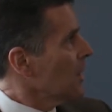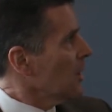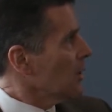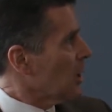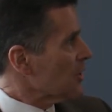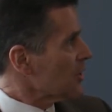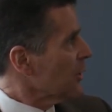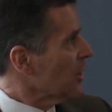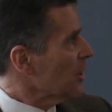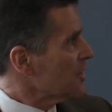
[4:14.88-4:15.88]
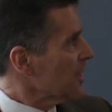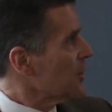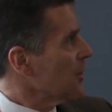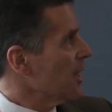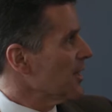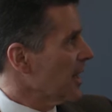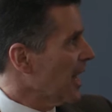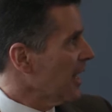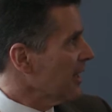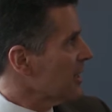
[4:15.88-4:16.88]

You'll also notice underneath that